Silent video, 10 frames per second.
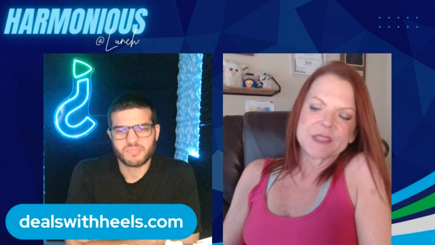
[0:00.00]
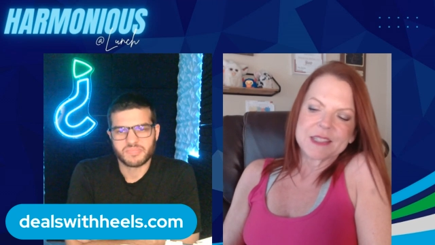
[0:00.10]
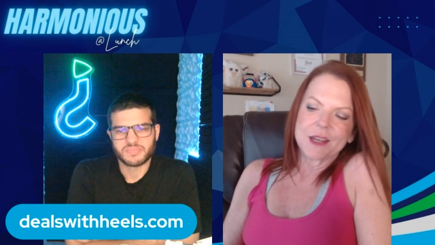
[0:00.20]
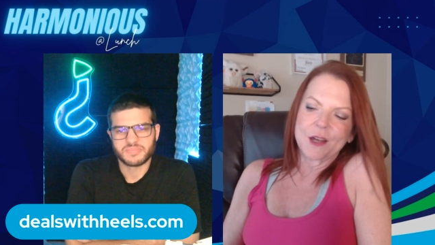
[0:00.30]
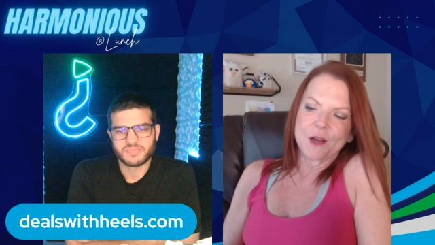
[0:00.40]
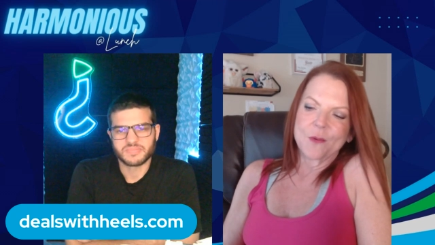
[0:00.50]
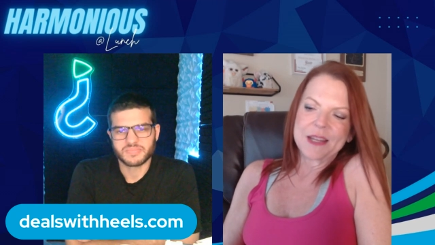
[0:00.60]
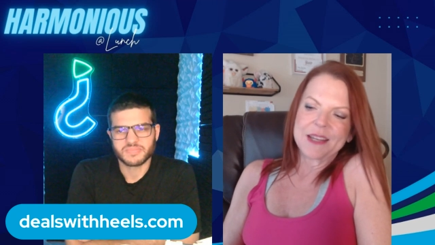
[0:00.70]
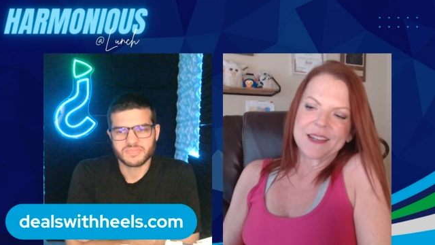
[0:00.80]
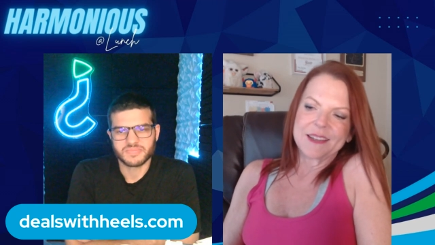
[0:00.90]
Speaker 1: so
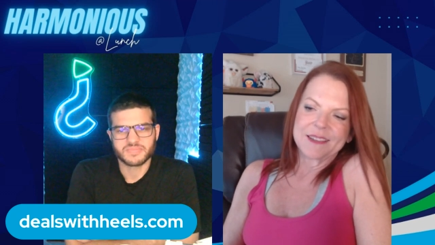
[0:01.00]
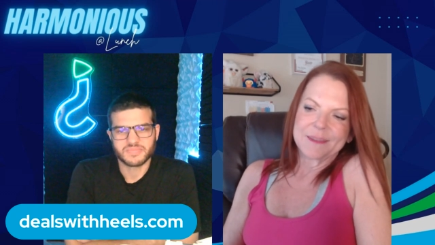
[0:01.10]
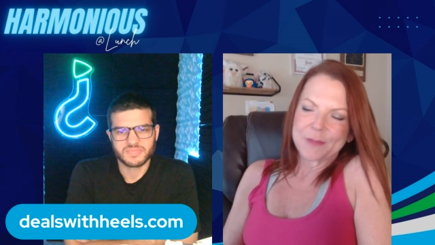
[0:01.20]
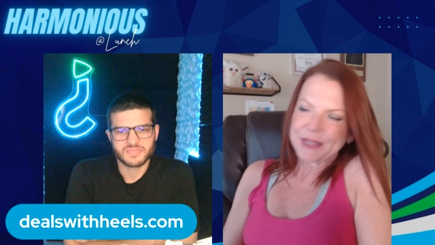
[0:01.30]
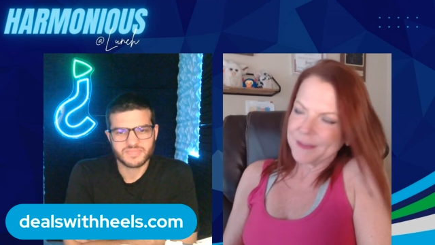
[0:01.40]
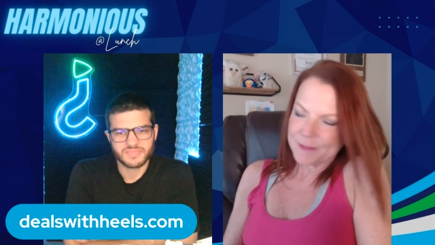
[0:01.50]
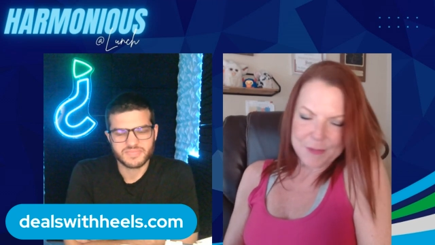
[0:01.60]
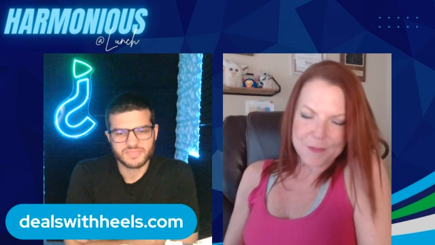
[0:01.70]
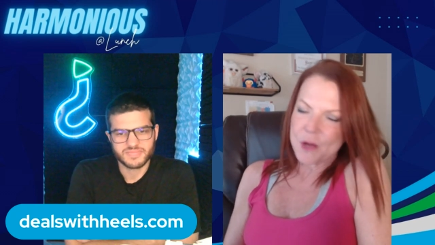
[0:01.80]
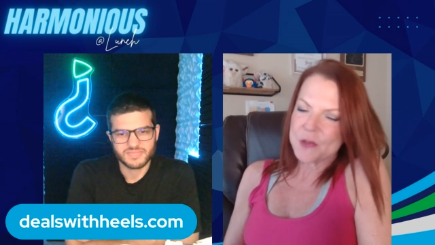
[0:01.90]
we, but
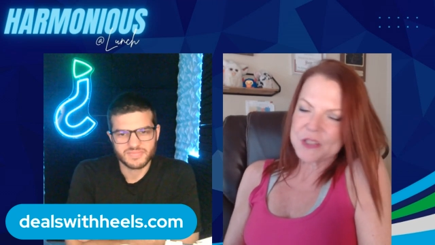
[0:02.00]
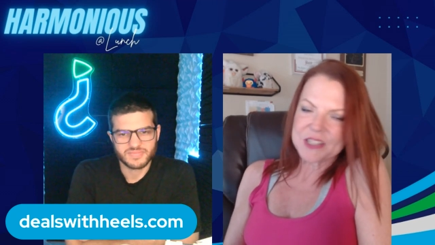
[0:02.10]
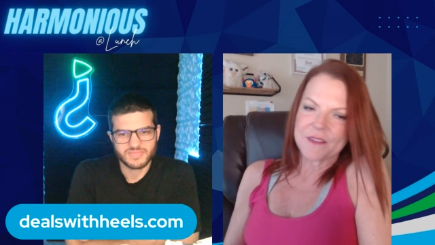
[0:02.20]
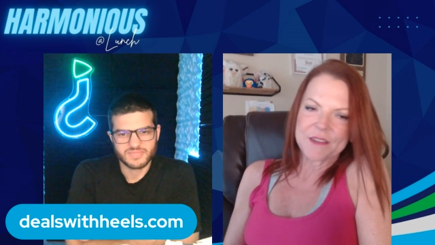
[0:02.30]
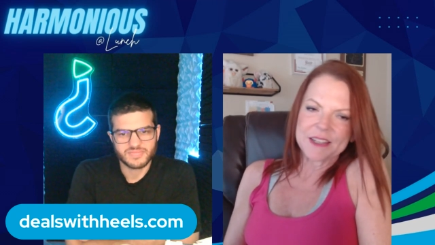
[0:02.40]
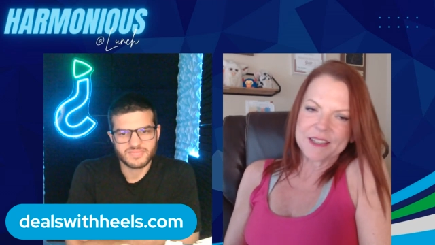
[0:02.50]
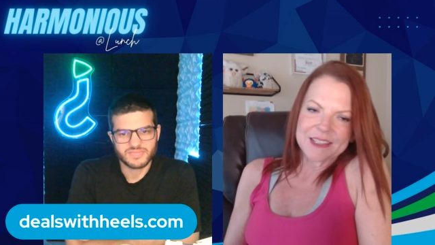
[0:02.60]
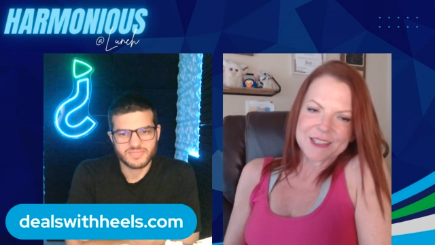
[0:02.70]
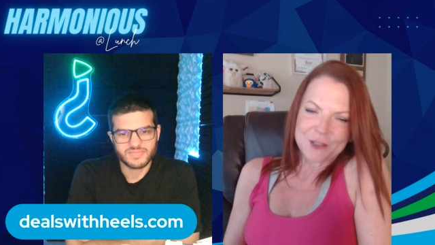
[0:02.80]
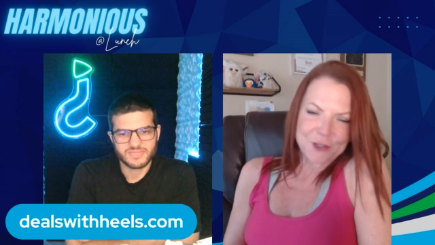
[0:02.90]
but most of it
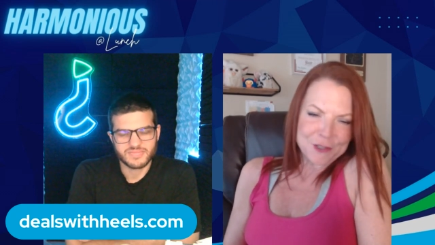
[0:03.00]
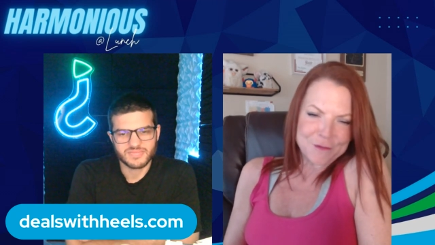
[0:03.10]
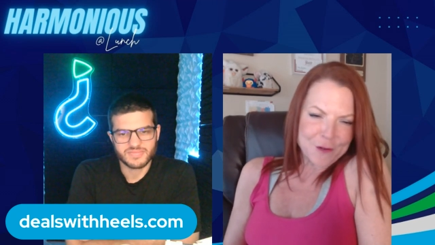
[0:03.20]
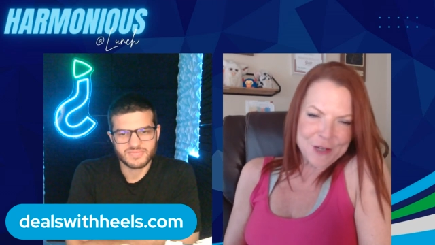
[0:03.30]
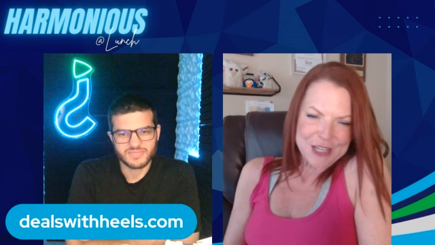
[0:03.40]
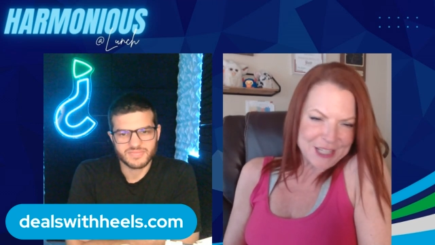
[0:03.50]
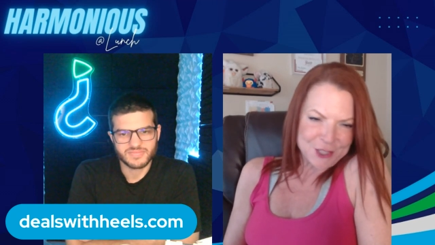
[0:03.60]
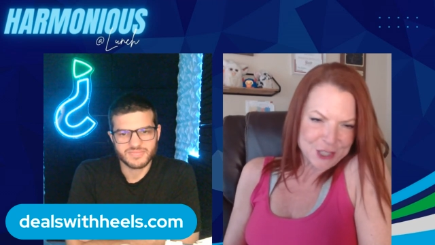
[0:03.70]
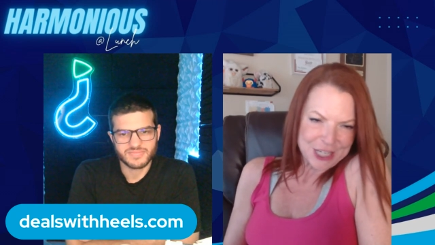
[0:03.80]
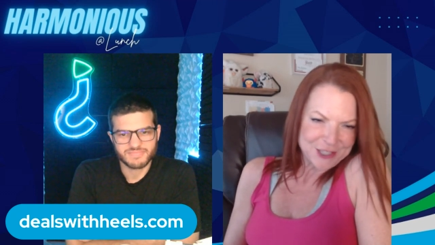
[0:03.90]
is good for any
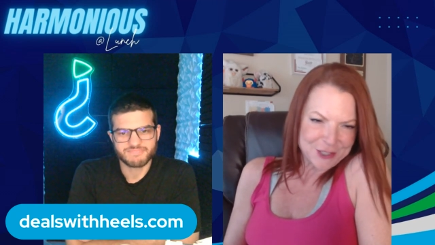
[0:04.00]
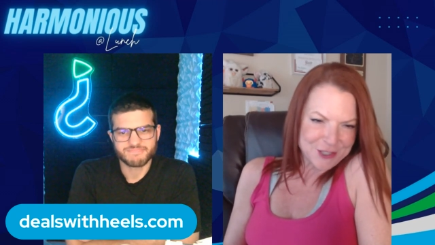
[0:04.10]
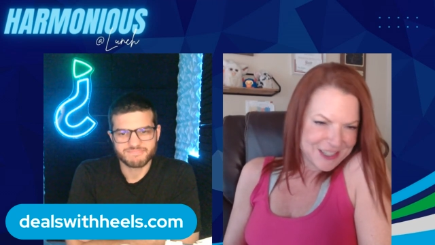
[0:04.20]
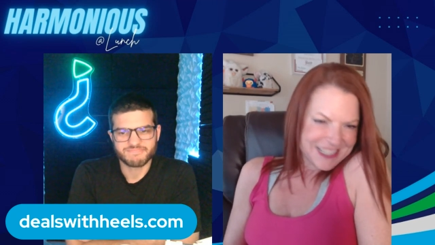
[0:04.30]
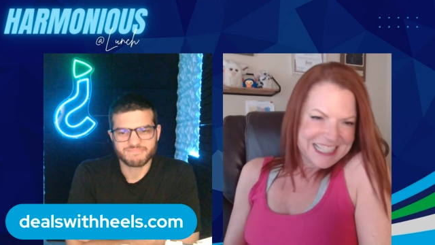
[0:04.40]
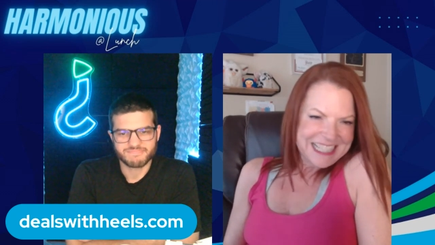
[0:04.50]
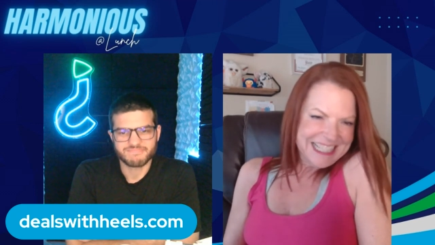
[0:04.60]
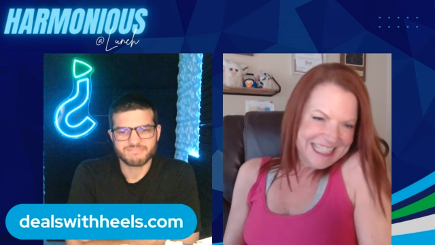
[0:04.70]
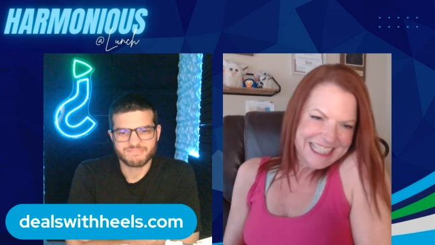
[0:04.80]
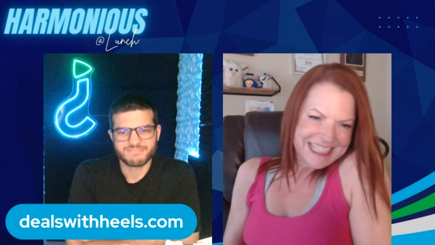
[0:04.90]
gender
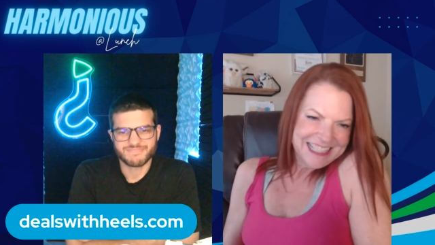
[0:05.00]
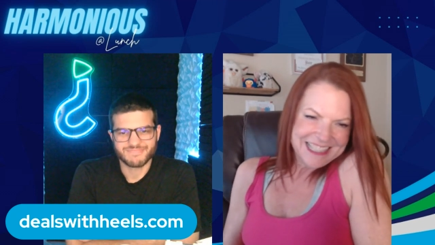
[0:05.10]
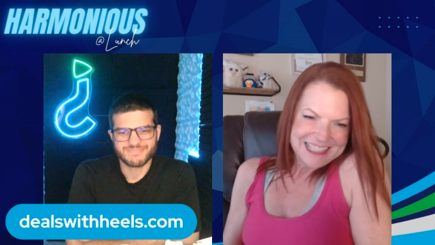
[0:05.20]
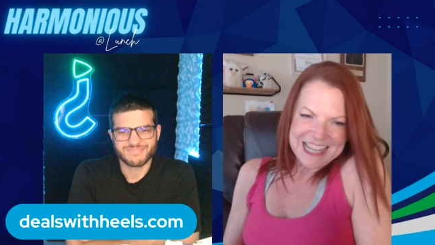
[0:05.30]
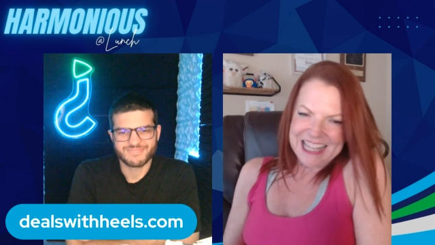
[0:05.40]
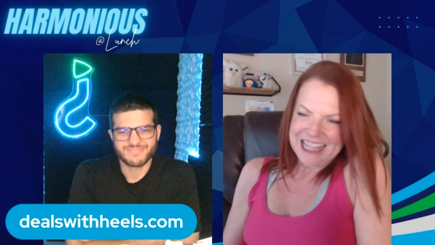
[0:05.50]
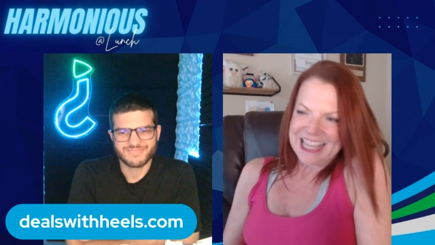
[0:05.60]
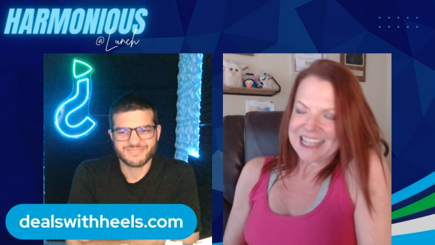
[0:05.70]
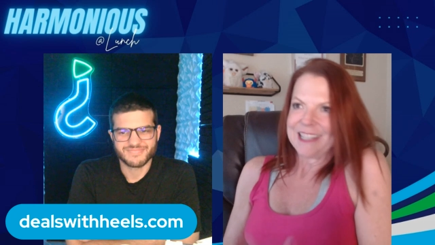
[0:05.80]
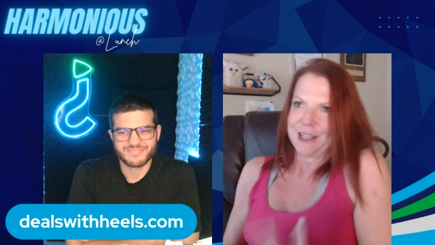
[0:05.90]
it's not
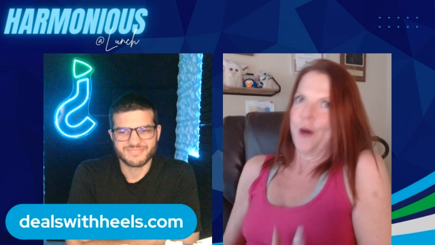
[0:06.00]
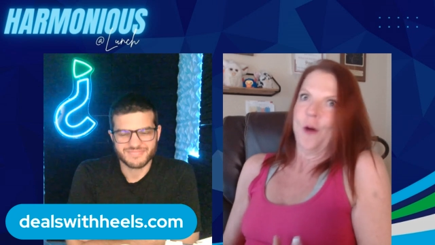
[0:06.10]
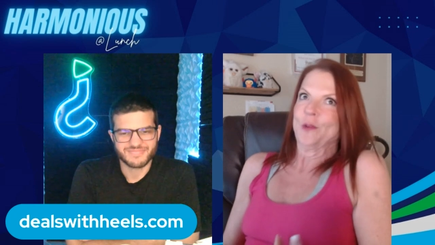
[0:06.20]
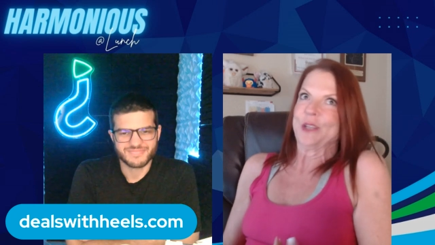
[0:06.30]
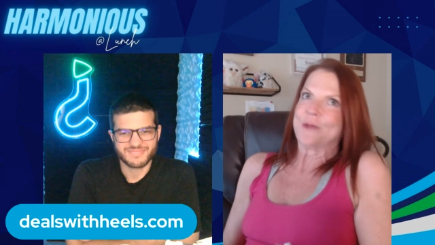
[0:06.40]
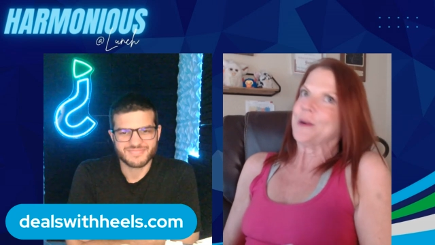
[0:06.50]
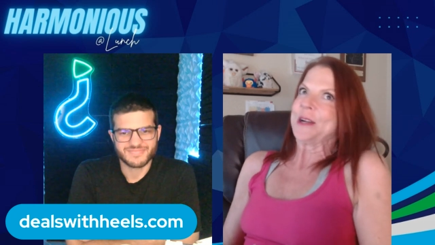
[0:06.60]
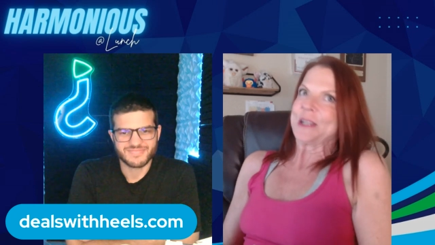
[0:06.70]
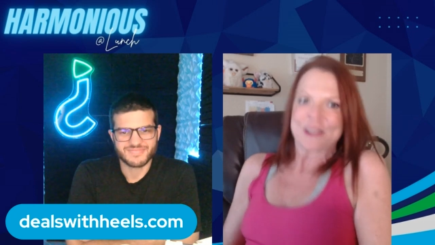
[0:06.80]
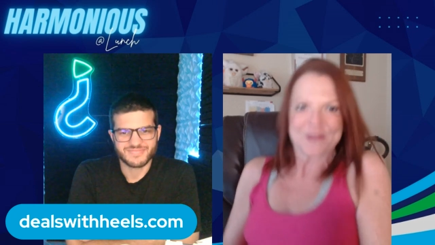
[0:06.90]
like it only
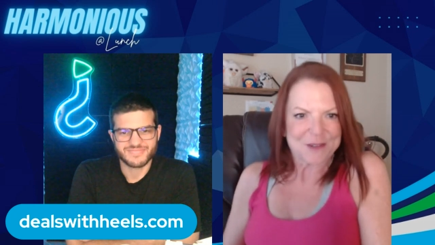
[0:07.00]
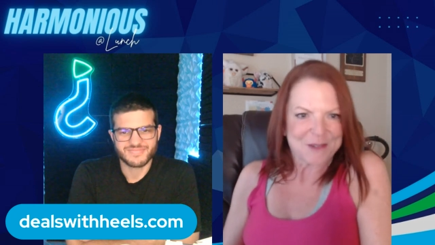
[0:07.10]
works for